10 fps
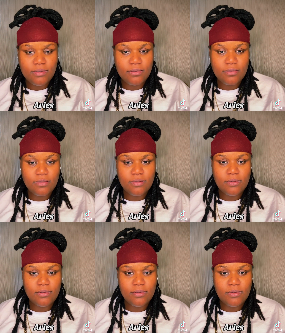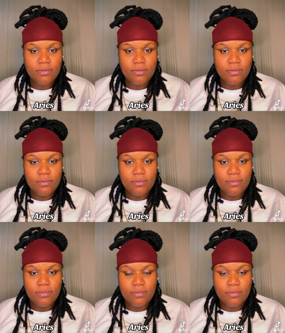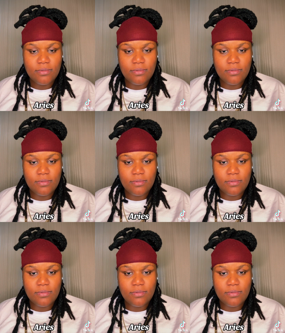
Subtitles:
[no speech]